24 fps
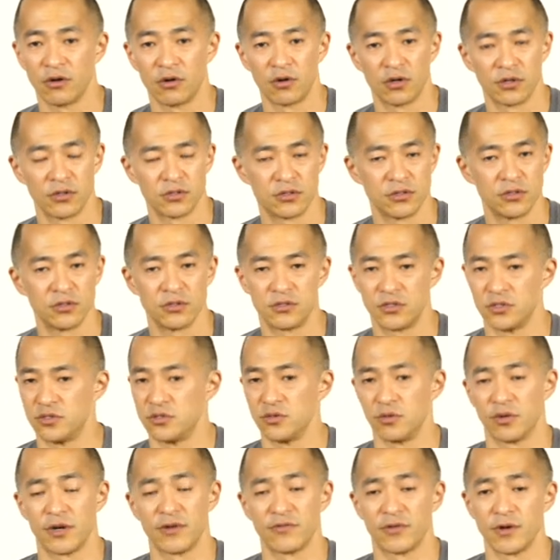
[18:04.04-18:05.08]
or to
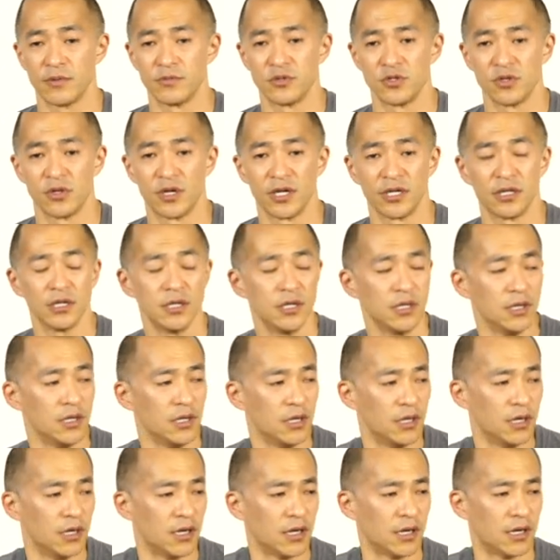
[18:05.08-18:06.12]
do whatever I'm doing.
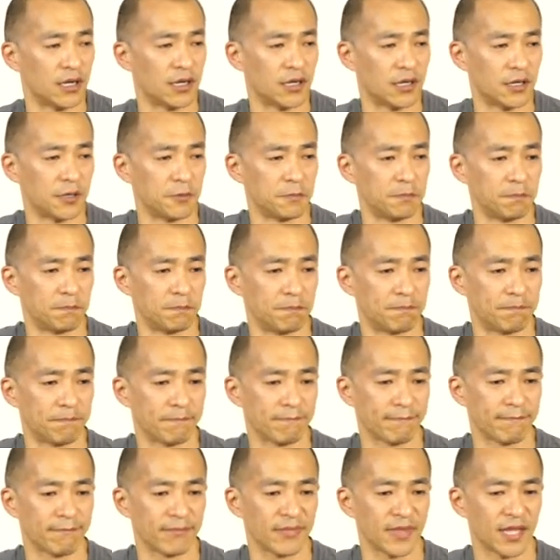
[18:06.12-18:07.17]
Um,
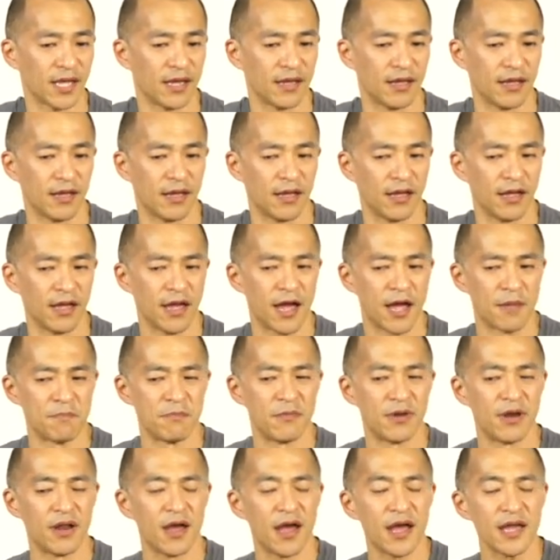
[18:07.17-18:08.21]

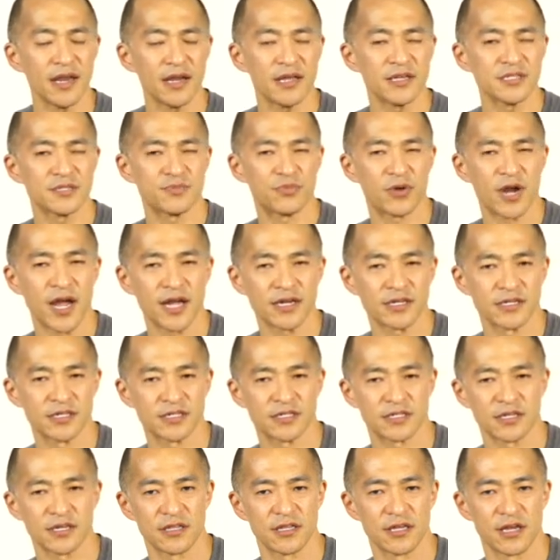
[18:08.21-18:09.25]
I'm not as
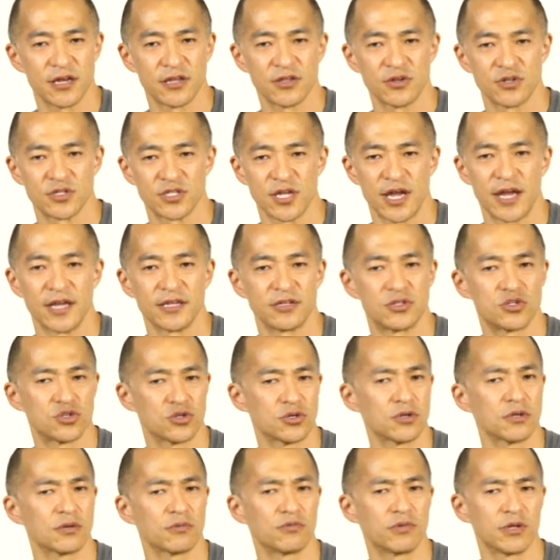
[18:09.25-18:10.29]
practiced on the other side.
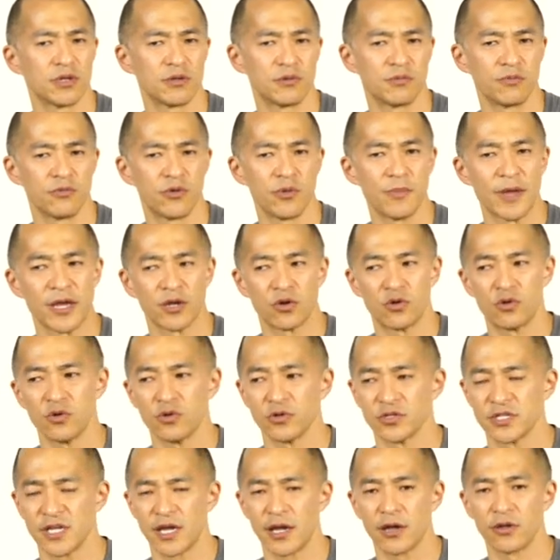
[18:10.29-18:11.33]
Sure, we we might
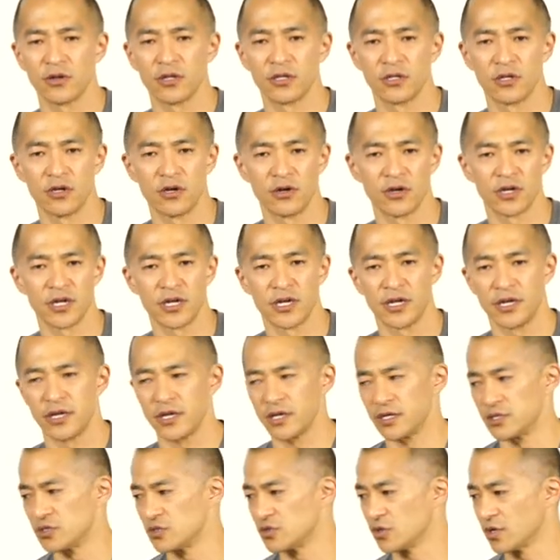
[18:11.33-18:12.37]
cool down in yoga
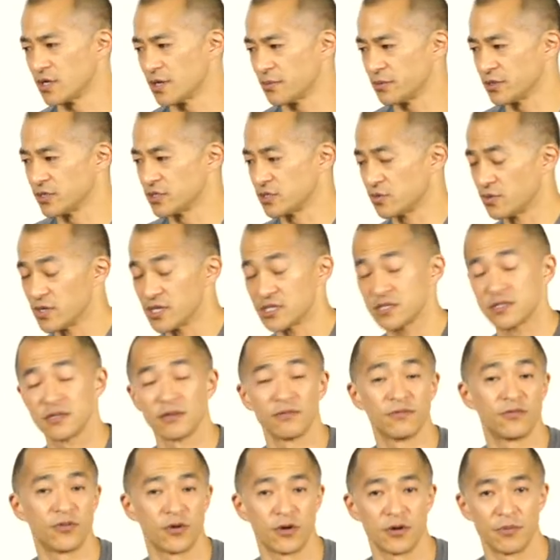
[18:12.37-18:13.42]
and do a couple of twists
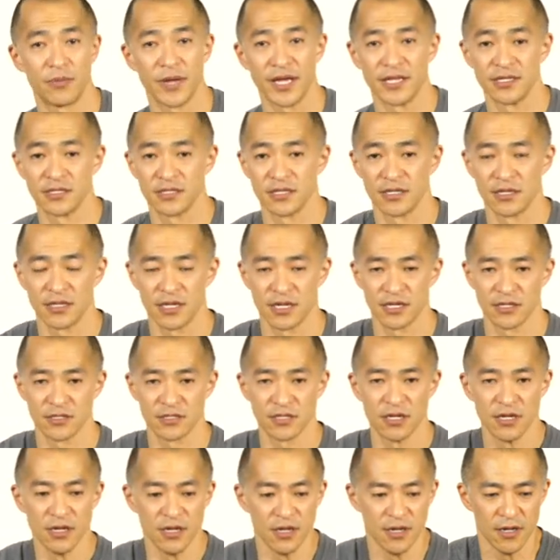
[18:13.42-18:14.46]
and forward bends and
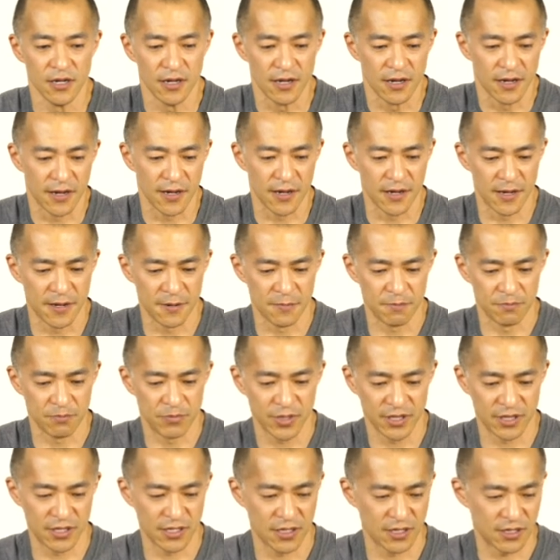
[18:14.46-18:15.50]
things, um,
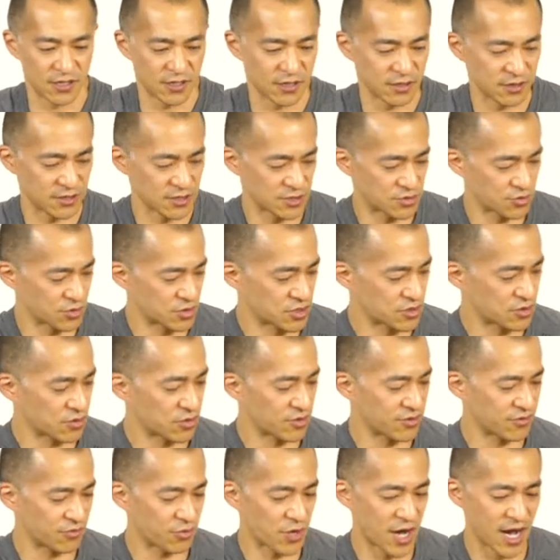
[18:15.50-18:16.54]
but the, this
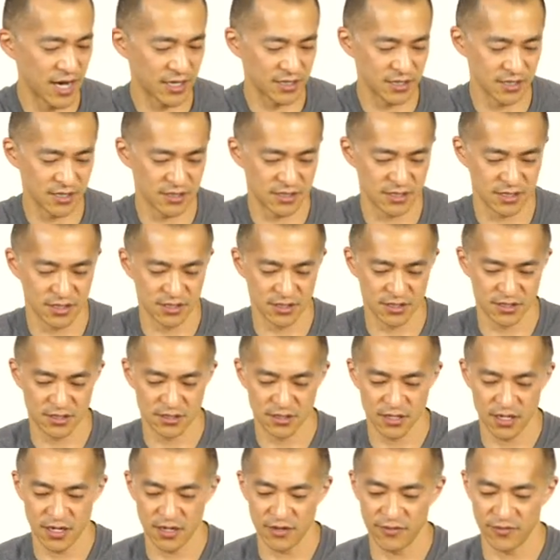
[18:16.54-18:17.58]
restorative practice is
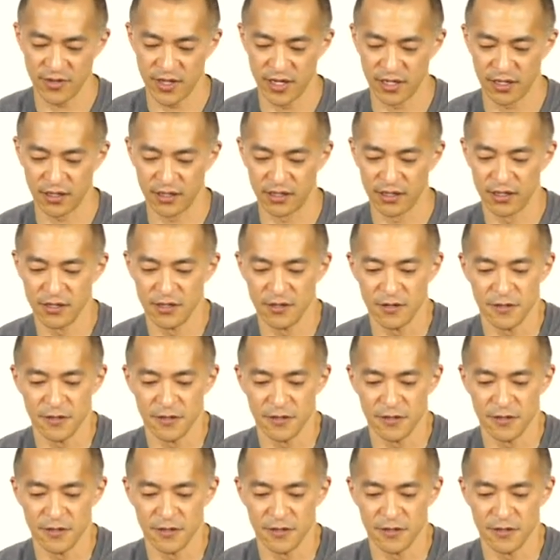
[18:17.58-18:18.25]
kind of like